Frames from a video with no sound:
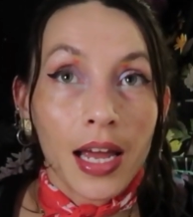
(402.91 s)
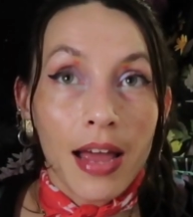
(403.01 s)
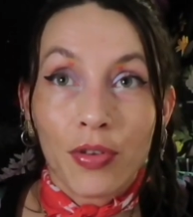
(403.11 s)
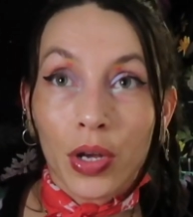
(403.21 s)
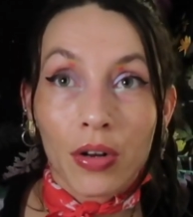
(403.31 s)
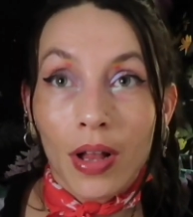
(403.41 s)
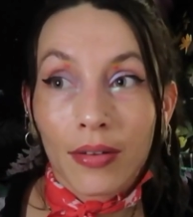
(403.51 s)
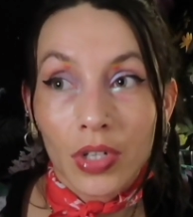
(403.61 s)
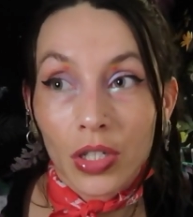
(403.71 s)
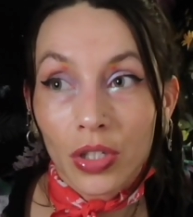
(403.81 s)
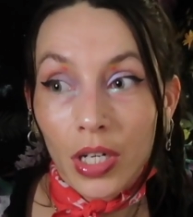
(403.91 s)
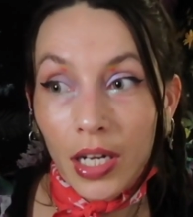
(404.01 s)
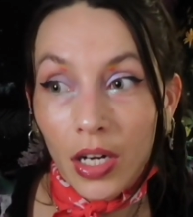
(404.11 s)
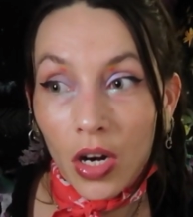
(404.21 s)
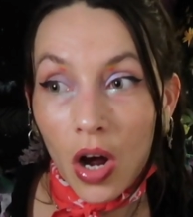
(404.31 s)
if you get a lot of
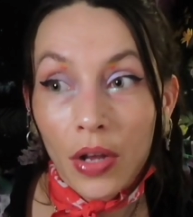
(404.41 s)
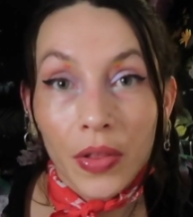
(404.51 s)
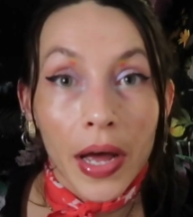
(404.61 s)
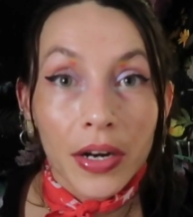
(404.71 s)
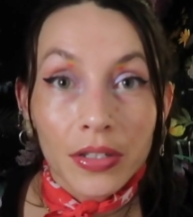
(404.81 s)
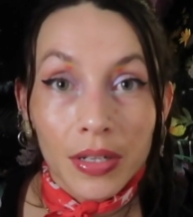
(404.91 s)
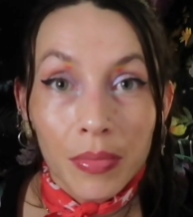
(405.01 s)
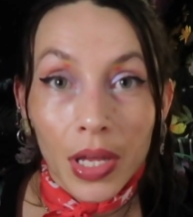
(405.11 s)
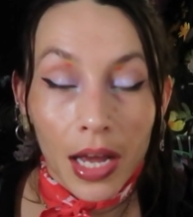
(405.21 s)
attention online or something,